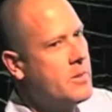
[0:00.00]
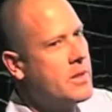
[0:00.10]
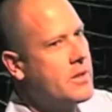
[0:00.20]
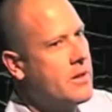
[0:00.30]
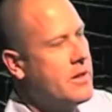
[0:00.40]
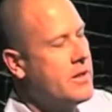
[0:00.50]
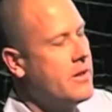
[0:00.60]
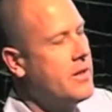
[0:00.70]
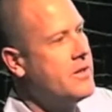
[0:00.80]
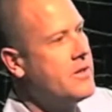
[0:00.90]
similar to
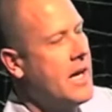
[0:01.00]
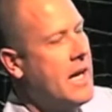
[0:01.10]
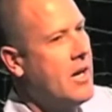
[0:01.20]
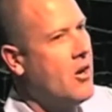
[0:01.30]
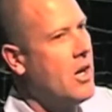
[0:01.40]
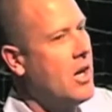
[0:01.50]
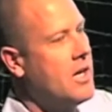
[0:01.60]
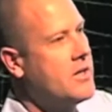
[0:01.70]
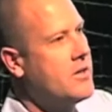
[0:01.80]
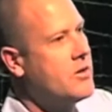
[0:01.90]
this, and I
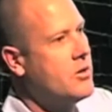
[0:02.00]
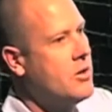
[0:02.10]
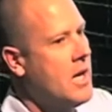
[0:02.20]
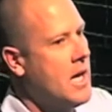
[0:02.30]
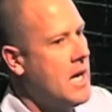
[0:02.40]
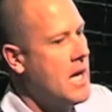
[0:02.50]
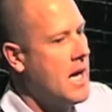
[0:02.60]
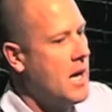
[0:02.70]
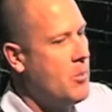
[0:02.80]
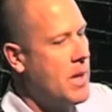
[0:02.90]
listened to
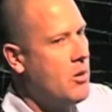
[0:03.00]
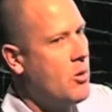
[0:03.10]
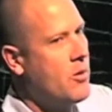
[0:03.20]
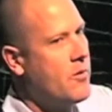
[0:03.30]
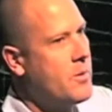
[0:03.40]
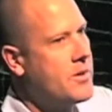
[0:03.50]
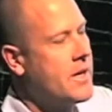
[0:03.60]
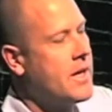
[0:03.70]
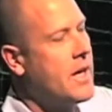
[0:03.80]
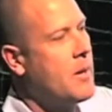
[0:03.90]
Ben Hook from the
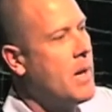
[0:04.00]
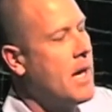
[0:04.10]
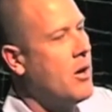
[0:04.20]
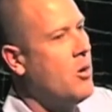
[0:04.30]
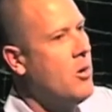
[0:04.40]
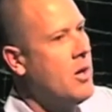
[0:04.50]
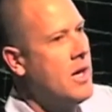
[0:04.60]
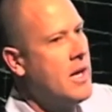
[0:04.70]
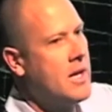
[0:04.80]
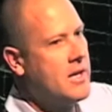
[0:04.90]
Sunday Mail
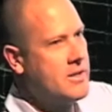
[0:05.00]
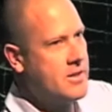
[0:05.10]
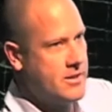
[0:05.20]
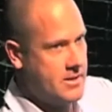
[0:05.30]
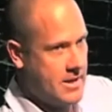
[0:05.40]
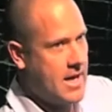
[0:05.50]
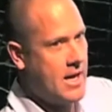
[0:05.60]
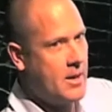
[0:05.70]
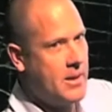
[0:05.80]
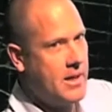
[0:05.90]
stand
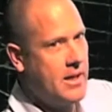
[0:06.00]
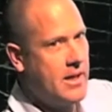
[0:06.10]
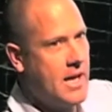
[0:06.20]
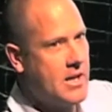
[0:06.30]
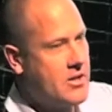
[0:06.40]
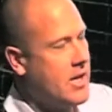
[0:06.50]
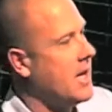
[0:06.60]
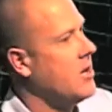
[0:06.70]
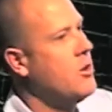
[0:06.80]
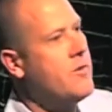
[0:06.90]
up here and
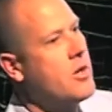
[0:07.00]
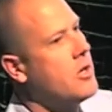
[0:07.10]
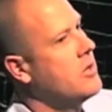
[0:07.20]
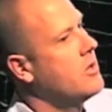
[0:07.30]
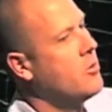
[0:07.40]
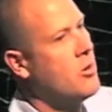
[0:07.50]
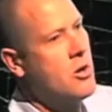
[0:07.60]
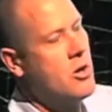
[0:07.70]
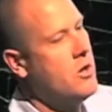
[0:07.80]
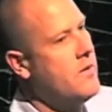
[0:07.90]
say, you've got to do the
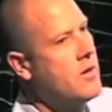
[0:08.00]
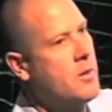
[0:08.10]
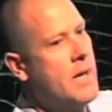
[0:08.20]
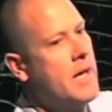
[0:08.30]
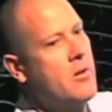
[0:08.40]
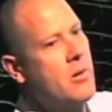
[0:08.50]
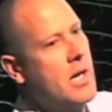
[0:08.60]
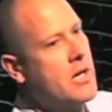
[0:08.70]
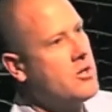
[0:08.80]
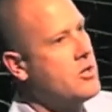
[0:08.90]
work, you've got to make the
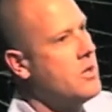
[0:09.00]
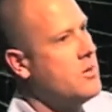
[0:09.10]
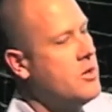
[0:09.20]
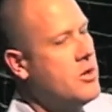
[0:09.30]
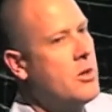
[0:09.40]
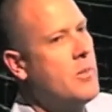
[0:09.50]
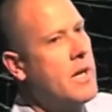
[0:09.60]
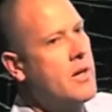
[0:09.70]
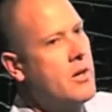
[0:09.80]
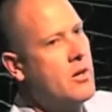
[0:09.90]
relationships, you've got to
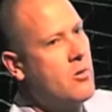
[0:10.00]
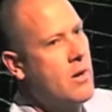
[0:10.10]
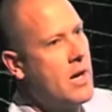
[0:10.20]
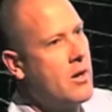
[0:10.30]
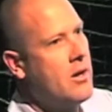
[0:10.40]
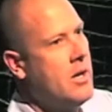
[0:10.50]
make the ground